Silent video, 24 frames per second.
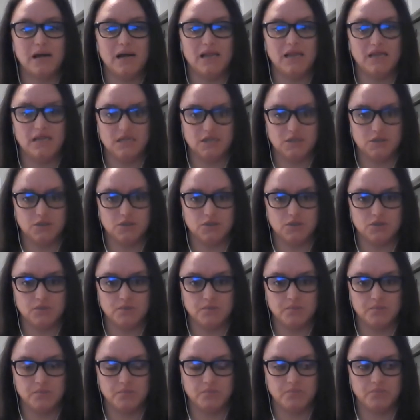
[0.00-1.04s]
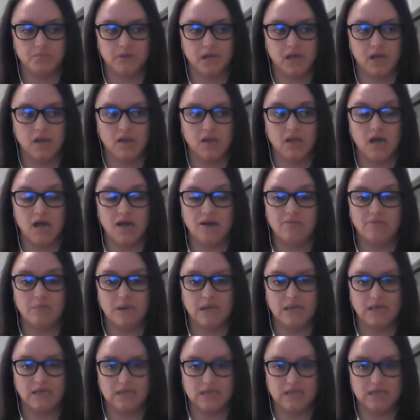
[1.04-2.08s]
little, a lot of my
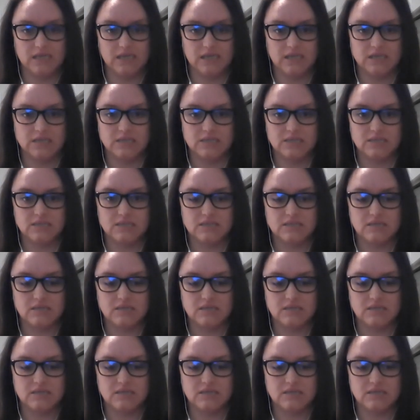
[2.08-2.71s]
linens,